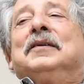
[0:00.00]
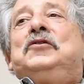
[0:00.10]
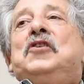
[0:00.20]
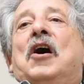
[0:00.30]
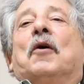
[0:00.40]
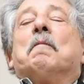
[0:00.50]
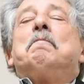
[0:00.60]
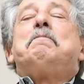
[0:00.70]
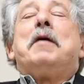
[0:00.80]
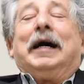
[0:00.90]
No,
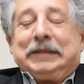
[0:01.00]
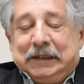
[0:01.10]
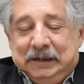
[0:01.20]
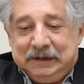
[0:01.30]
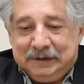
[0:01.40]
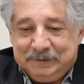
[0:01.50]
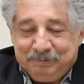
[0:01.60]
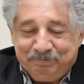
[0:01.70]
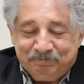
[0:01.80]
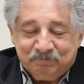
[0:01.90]
but
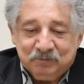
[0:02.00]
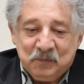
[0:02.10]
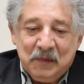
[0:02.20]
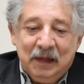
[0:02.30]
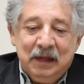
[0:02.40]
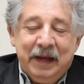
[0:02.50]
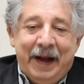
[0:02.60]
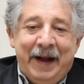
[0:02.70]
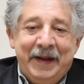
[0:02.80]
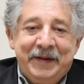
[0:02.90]

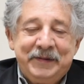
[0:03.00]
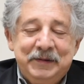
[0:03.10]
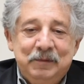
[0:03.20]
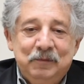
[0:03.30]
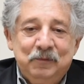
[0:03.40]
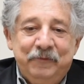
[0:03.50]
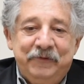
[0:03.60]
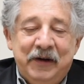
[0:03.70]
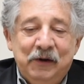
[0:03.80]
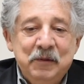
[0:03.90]
I had
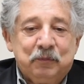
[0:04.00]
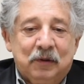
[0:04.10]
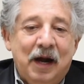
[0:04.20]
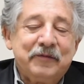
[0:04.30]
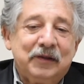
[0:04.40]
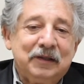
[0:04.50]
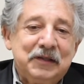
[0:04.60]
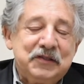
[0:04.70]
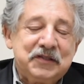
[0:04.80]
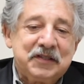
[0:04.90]
very
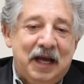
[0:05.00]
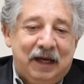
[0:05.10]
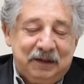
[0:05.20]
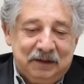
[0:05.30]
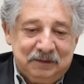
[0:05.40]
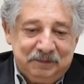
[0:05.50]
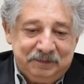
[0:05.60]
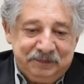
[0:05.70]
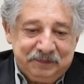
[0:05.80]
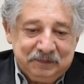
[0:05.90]
privately said
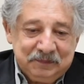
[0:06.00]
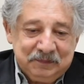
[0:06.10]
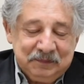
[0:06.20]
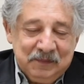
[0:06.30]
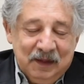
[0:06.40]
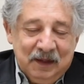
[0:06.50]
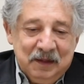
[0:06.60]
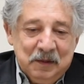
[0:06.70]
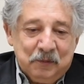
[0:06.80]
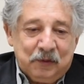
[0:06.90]

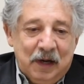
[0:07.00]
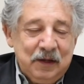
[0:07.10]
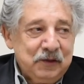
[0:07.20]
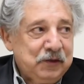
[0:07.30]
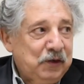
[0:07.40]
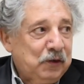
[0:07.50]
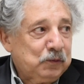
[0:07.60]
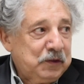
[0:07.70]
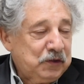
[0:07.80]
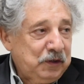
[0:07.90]
prior to
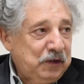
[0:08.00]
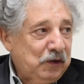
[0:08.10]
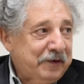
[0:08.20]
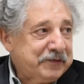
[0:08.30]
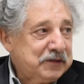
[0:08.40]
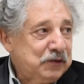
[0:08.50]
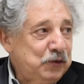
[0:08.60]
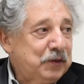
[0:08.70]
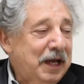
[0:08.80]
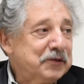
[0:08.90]
returning to office in
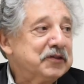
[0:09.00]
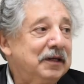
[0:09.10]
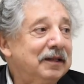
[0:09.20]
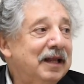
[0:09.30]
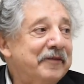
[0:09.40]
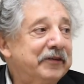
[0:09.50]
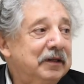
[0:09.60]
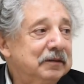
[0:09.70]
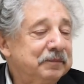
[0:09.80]
2011